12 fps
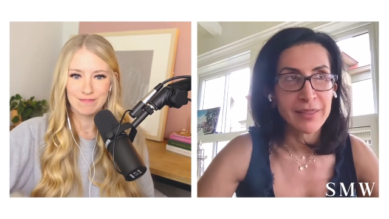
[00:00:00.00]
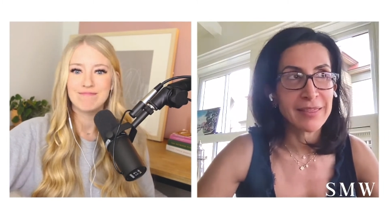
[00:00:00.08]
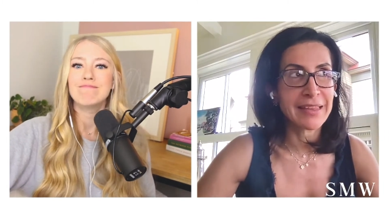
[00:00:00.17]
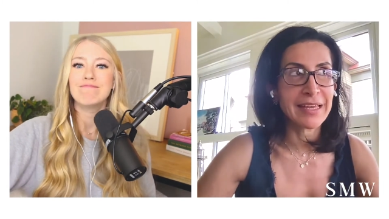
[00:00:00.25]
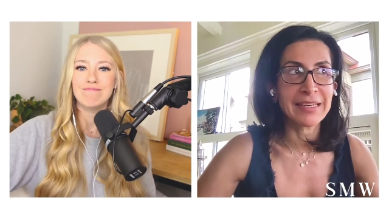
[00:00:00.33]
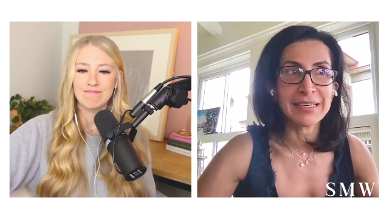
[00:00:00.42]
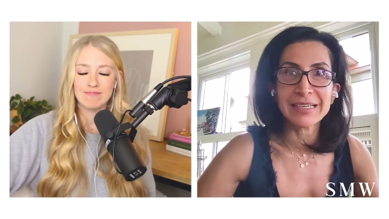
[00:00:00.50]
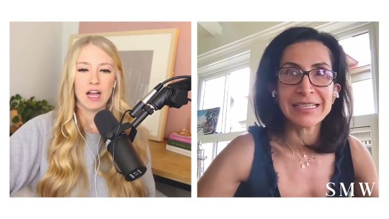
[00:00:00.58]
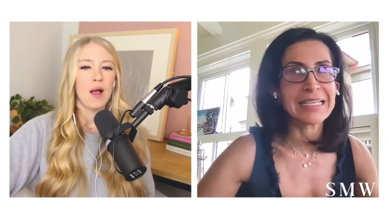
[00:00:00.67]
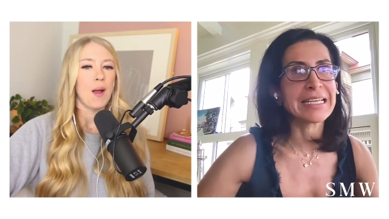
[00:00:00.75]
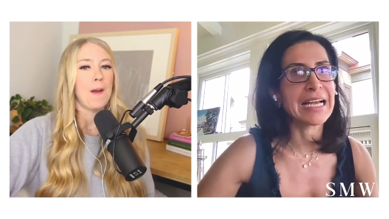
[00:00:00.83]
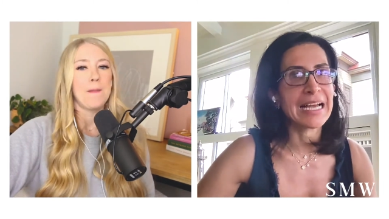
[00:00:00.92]
Speaker 1: then
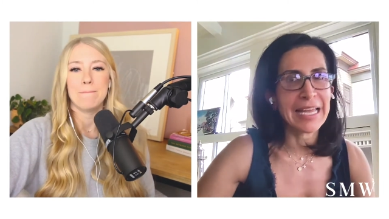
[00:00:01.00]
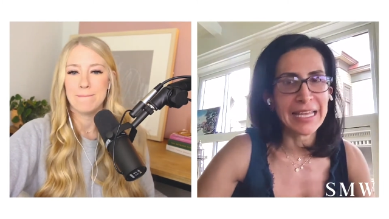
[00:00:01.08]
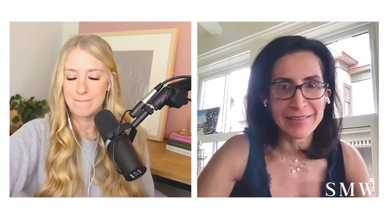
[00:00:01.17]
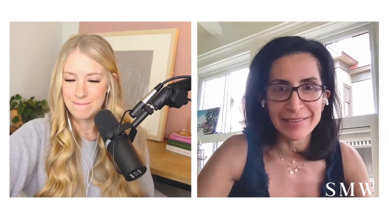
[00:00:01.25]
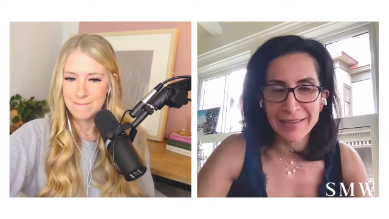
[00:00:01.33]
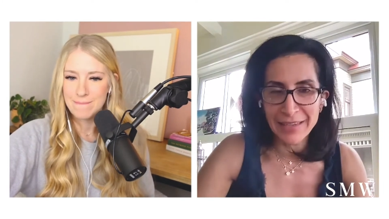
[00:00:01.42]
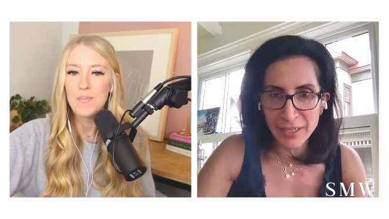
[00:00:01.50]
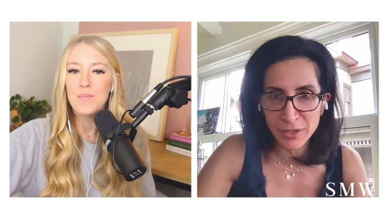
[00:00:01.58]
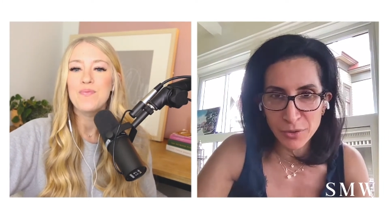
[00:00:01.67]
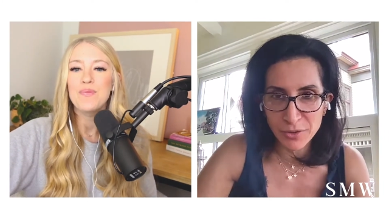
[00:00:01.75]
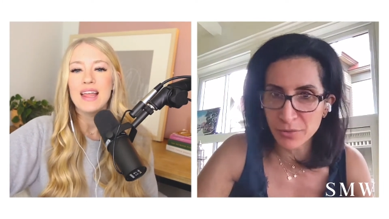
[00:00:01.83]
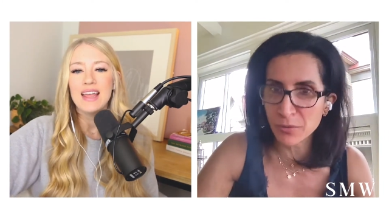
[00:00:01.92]
I hate to say it,
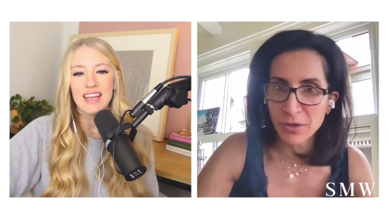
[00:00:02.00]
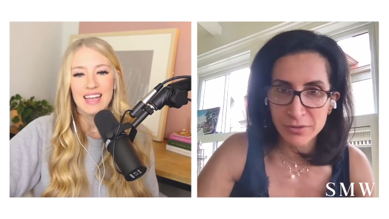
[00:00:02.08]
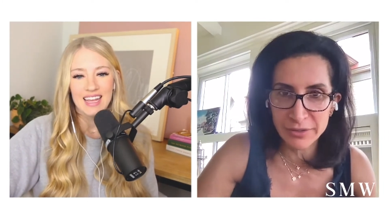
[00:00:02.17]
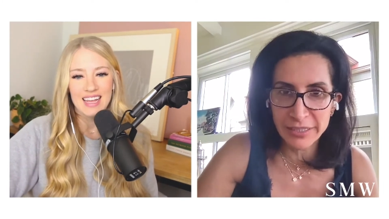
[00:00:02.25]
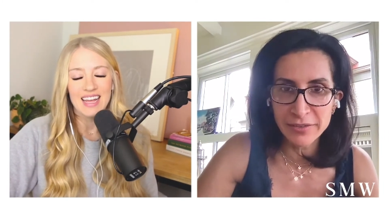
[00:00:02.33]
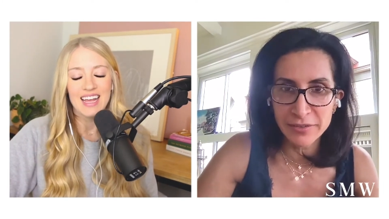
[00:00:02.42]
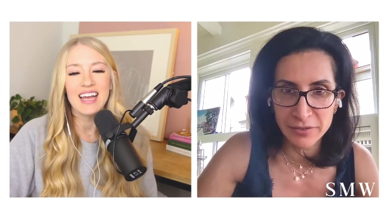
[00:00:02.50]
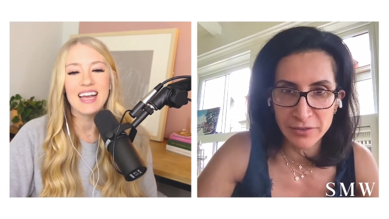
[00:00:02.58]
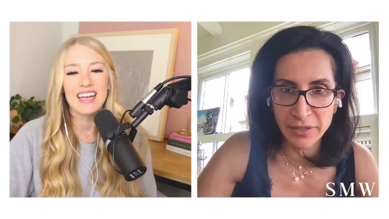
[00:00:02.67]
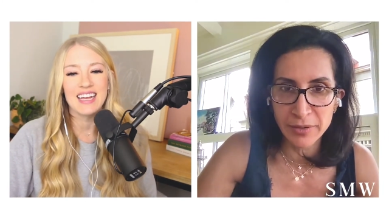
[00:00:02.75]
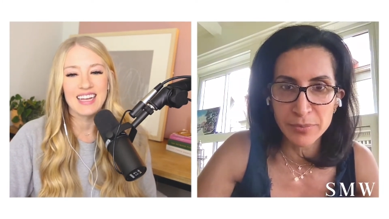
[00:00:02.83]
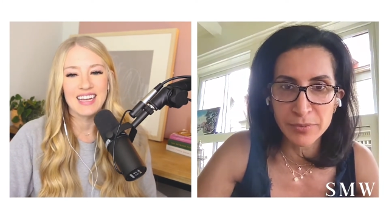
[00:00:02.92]
you're in a long
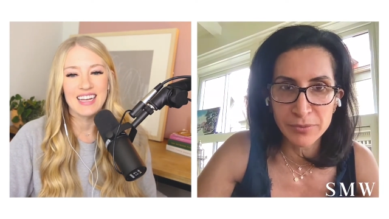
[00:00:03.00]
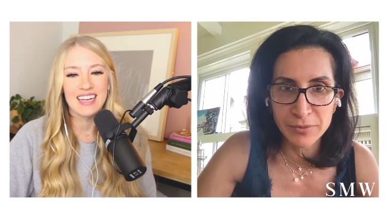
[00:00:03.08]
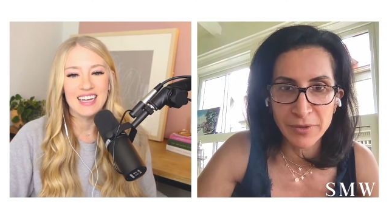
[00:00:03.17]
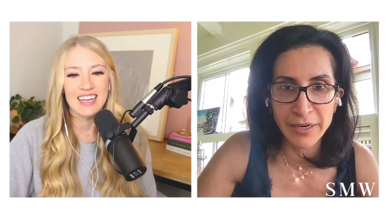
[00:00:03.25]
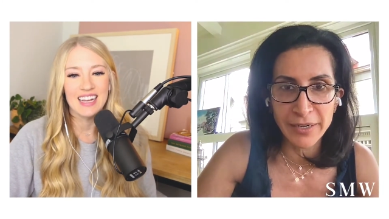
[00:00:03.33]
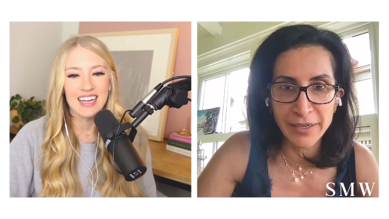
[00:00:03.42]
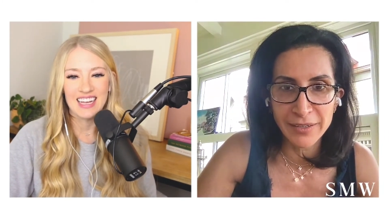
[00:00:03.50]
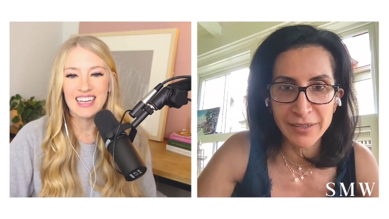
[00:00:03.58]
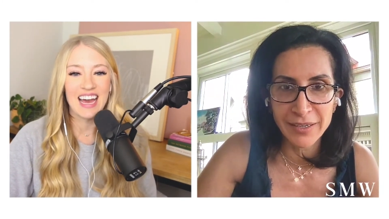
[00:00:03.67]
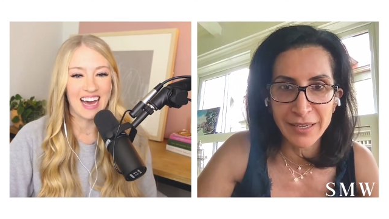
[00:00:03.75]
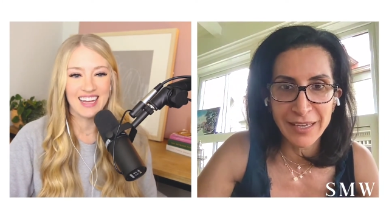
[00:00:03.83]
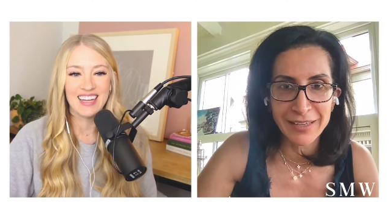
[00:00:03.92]
relationship, right?
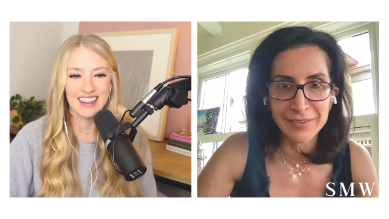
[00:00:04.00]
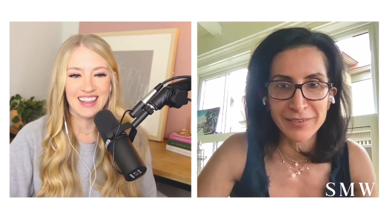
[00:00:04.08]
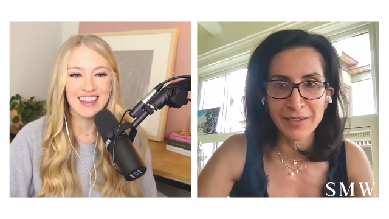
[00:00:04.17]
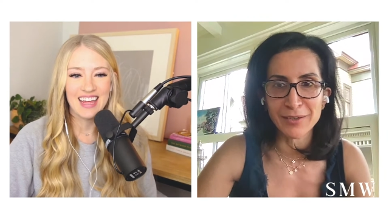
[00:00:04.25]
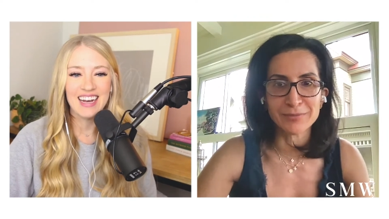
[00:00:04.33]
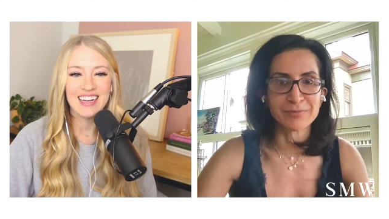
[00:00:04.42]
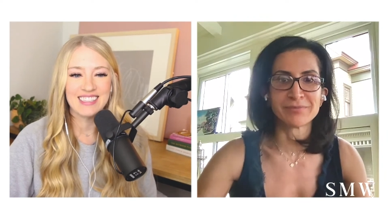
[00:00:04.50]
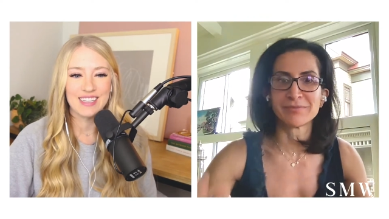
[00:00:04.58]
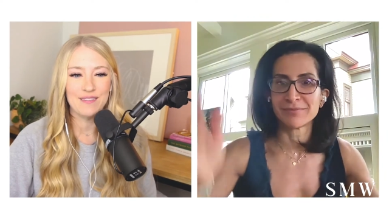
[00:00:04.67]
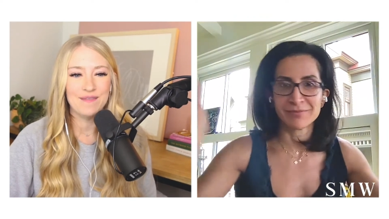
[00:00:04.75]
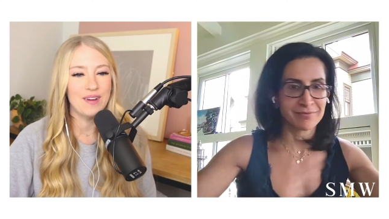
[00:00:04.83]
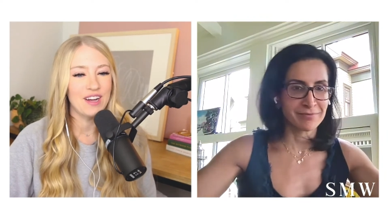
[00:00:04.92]
Yeah. So, then that is
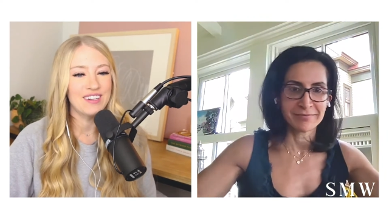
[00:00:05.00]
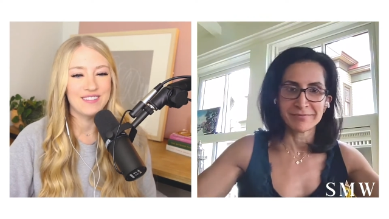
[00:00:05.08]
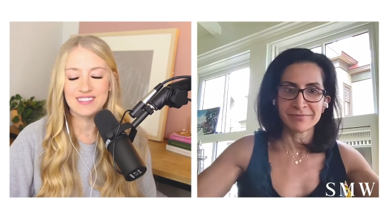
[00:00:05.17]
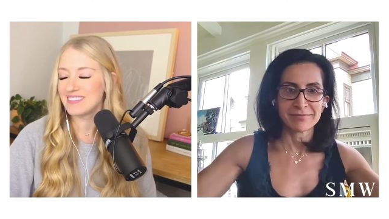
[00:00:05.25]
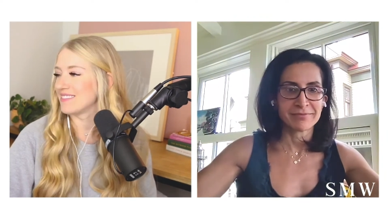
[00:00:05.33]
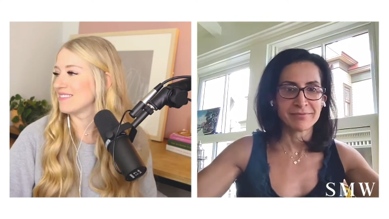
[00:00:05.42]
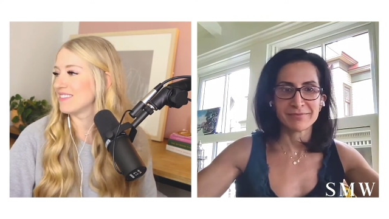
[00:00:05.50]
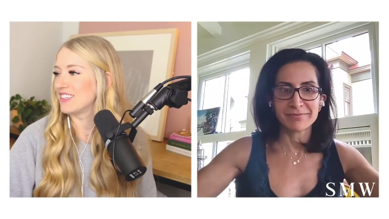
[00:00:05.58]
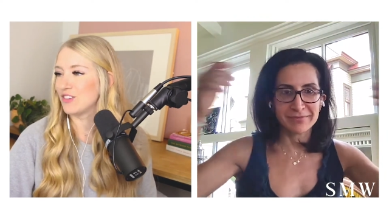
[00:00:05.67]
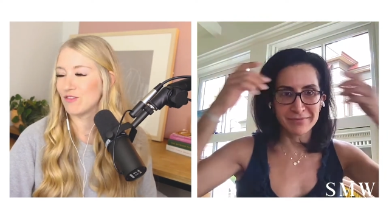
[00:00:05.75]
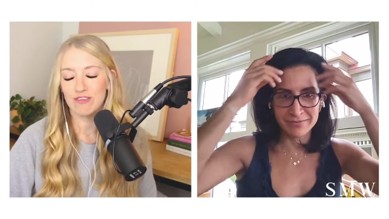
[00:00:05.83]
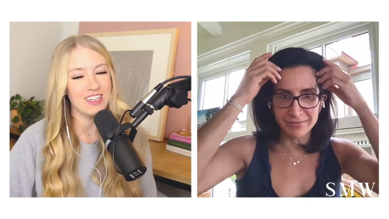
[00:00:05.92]
a
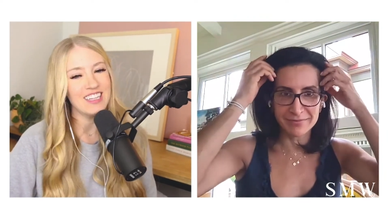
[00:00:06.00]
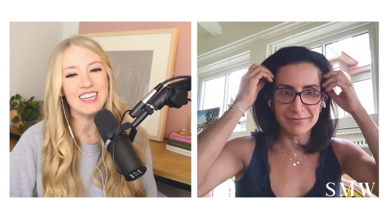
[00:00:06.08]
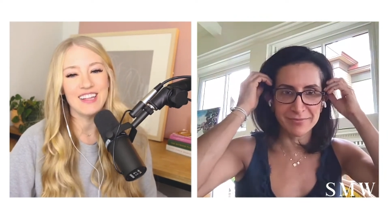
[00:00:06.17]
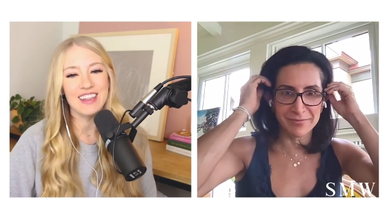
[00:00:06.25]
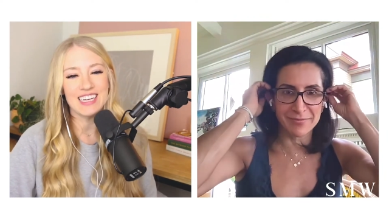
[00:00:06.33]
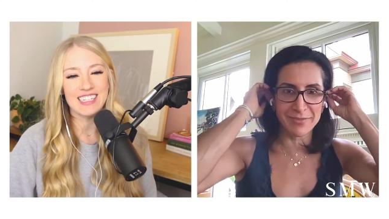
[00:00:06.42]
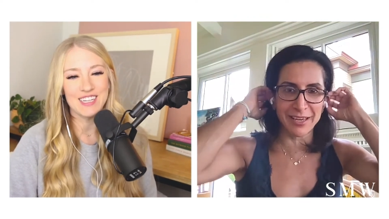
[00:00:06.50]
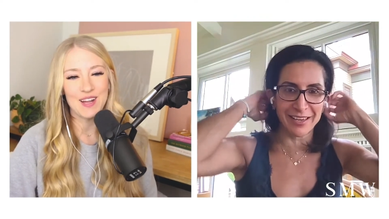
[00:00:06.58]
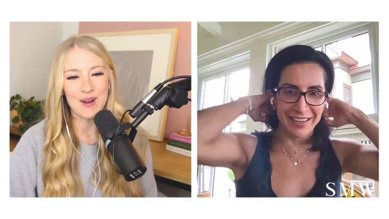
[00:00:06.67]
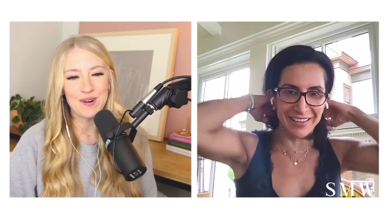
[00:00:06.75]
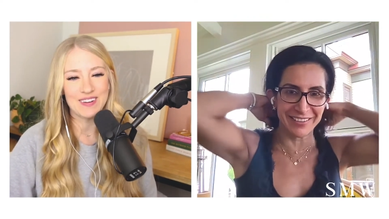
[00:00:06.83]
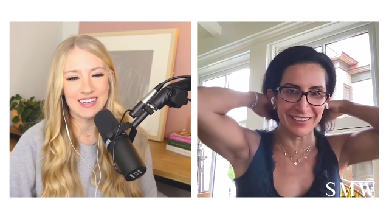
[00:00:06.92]
Speaker 2: really good thing to
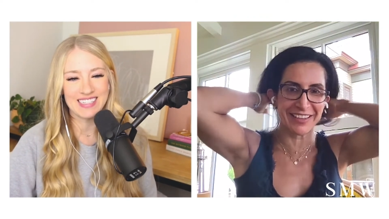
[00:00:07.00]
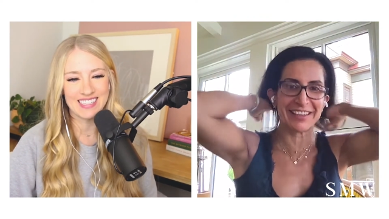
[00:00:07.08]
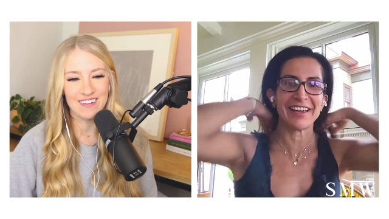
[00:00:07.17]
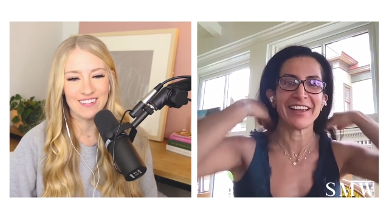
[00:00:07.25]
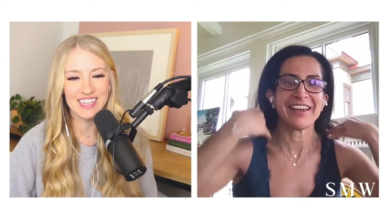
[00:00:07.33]
know because that